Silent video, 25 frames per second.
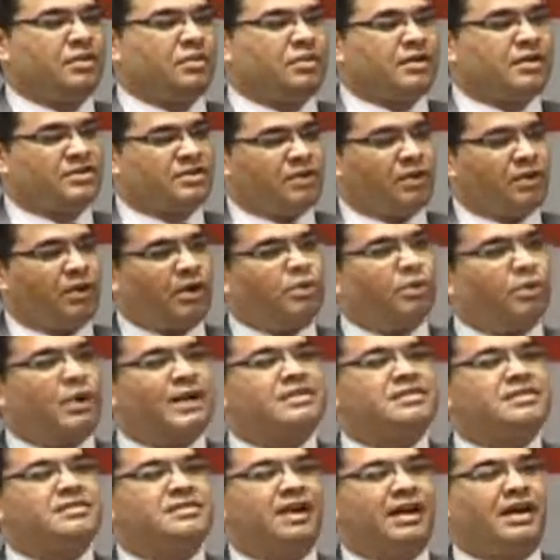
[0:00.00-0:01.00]
which on
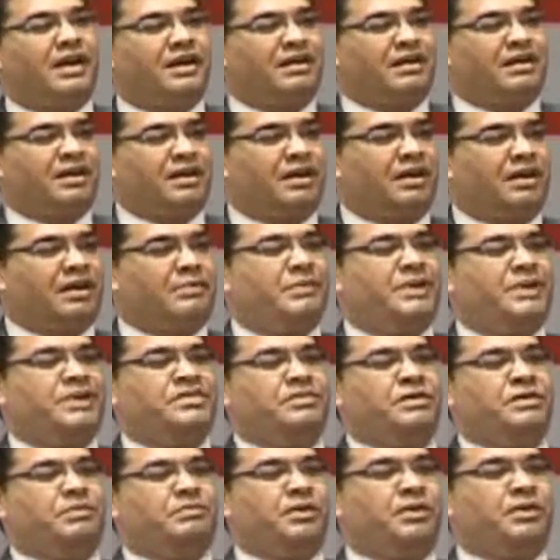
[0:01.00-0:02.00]
one side are
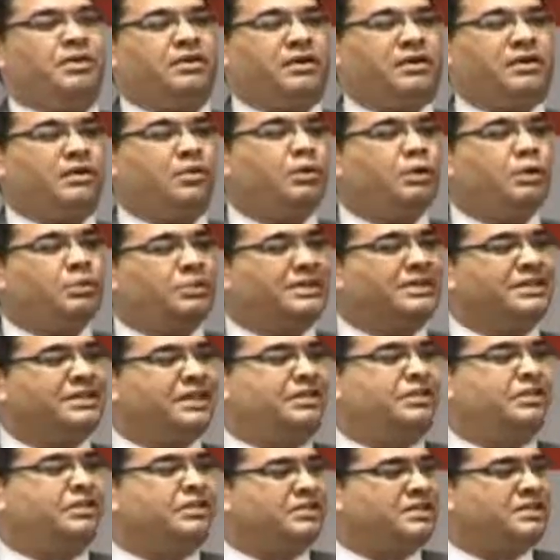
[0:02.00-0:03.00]
based upon an open
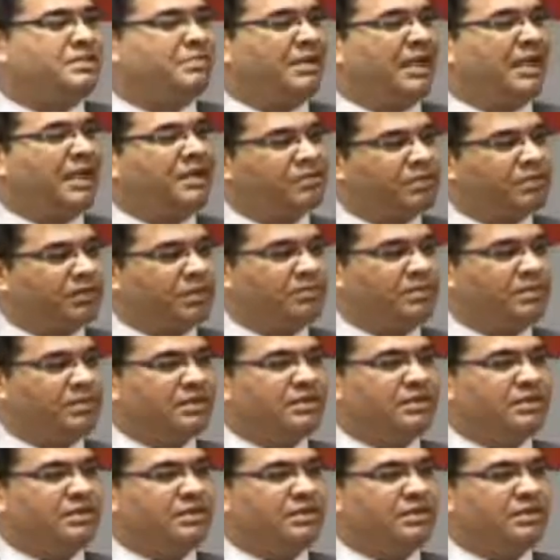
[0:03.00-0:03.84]
technology platform,